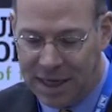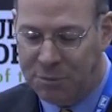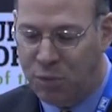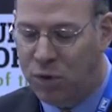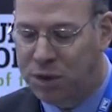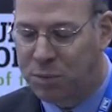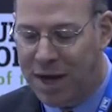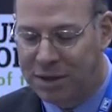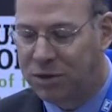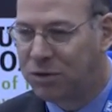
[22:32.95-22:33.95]
airport
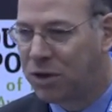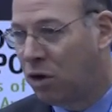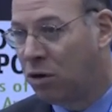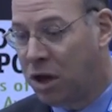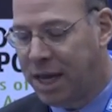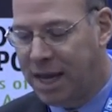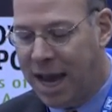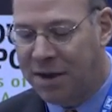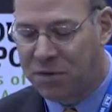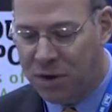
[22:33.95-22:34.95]
sponsors are
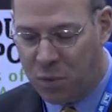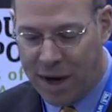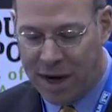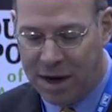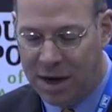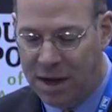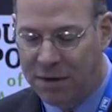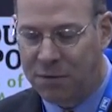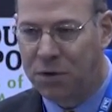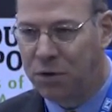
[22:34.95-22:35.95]
looking everywhere
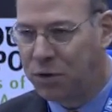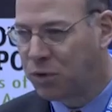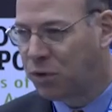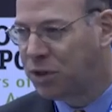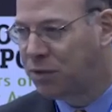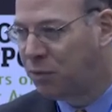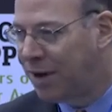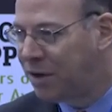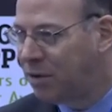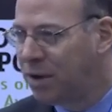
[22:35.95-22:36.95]
for new sources of
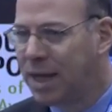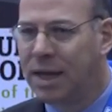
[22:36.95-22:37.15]
revenue.